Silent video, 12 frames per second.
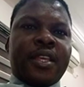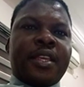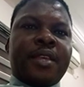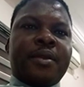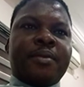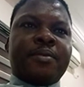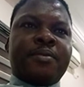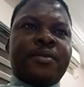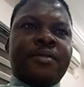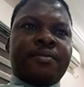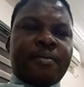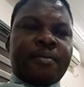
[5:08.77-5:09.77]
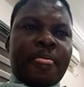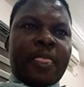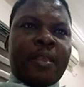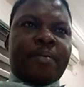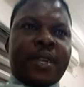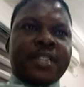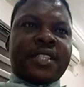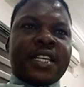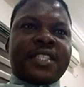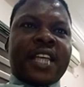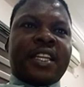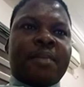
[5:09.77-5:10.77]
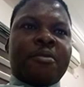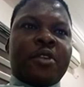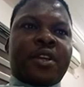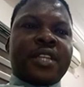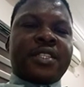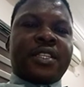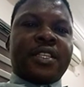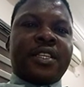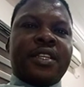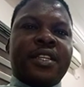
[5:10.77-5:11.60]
In presidential democracy,